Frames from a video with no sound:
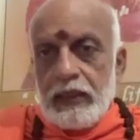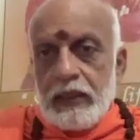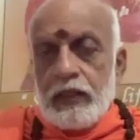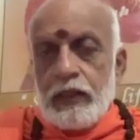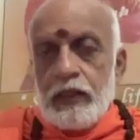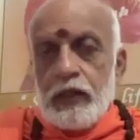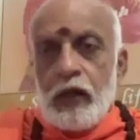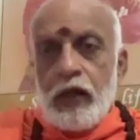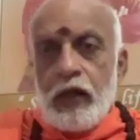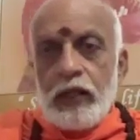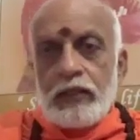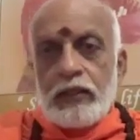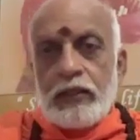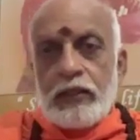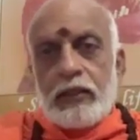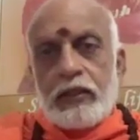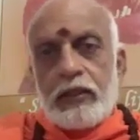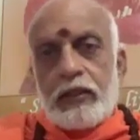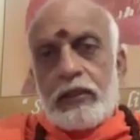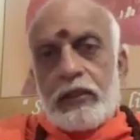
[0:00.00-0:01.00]

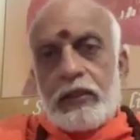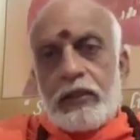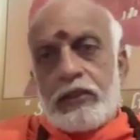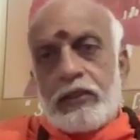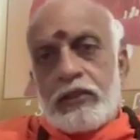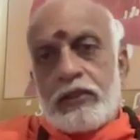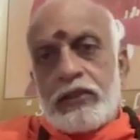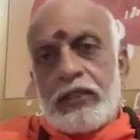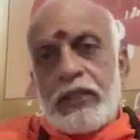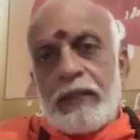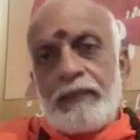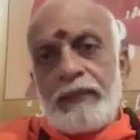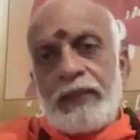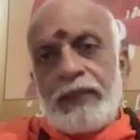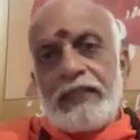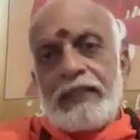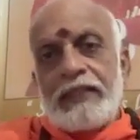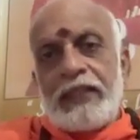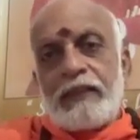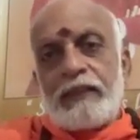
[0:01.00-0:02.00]
not
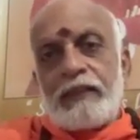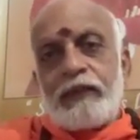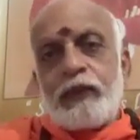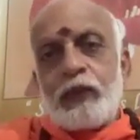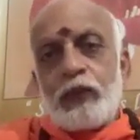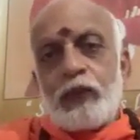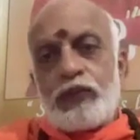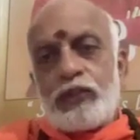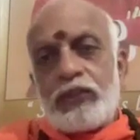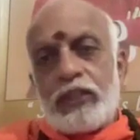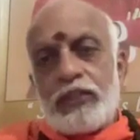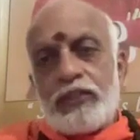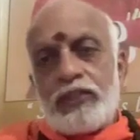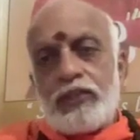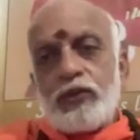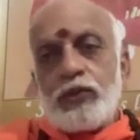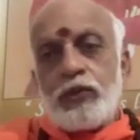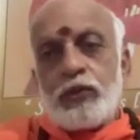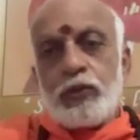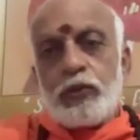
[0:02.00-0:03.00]
something that
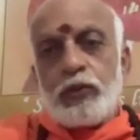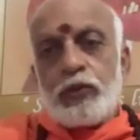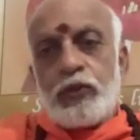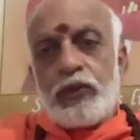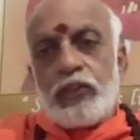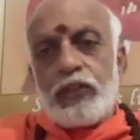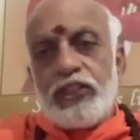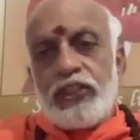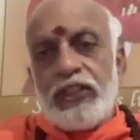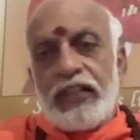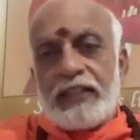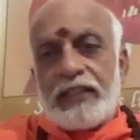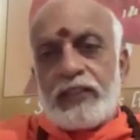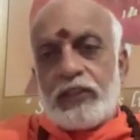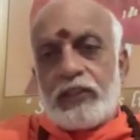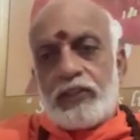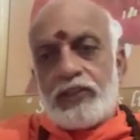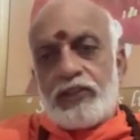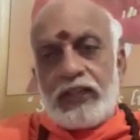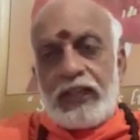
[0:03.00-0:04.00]
forces you to
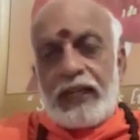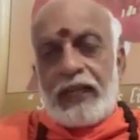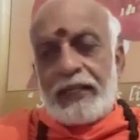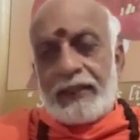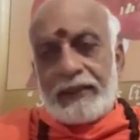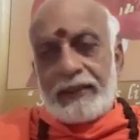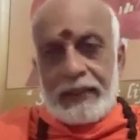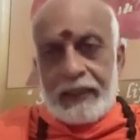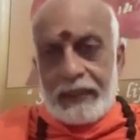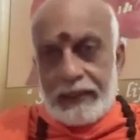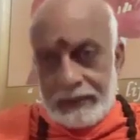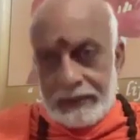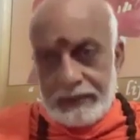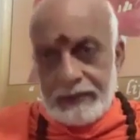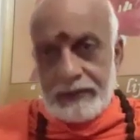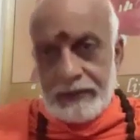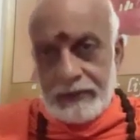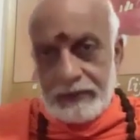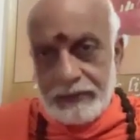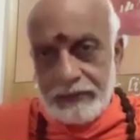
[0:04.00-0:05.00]
reject or select
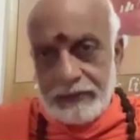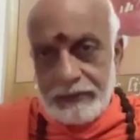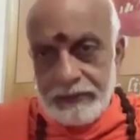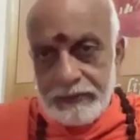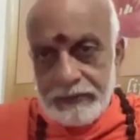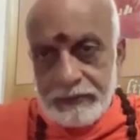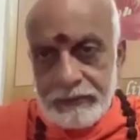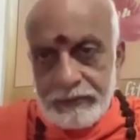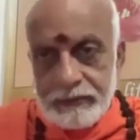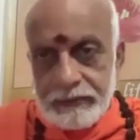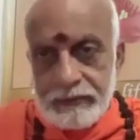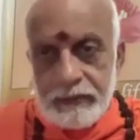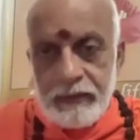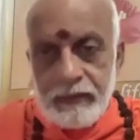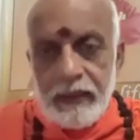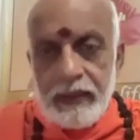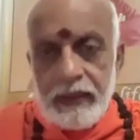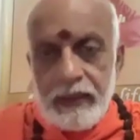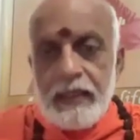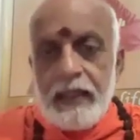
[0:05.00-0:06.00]
things.
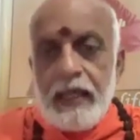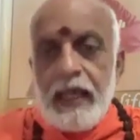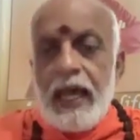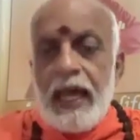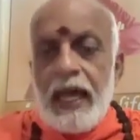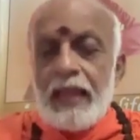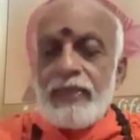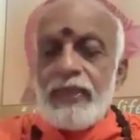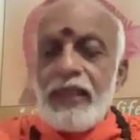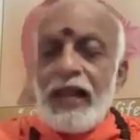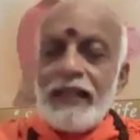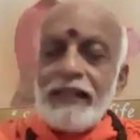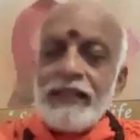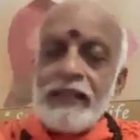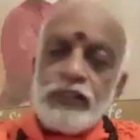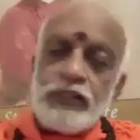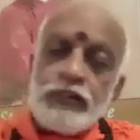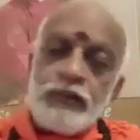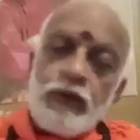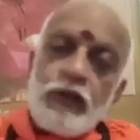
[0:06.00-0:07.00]
And that
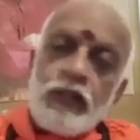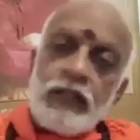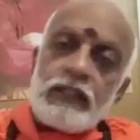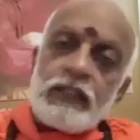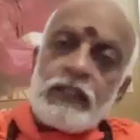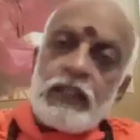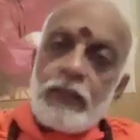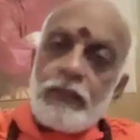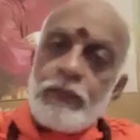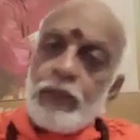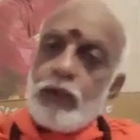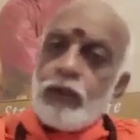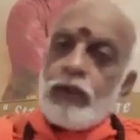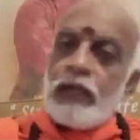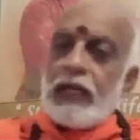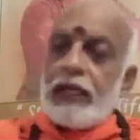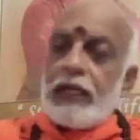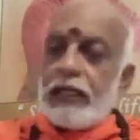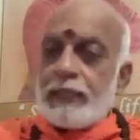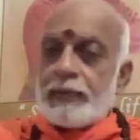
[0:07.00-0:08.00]
is what Karma
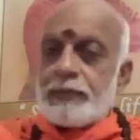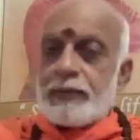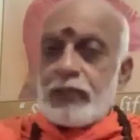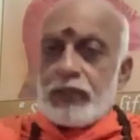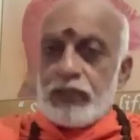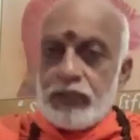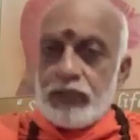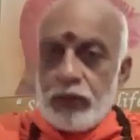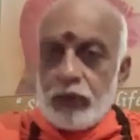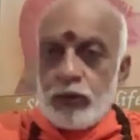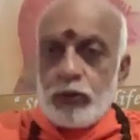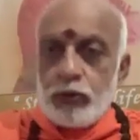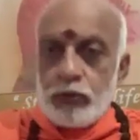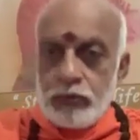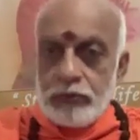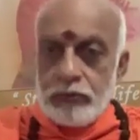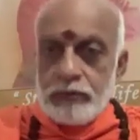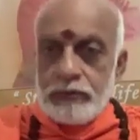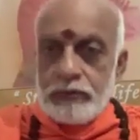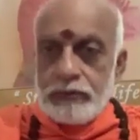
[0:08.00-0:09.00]
Yoga helps us to
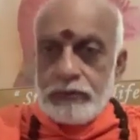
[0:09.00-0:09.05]
do.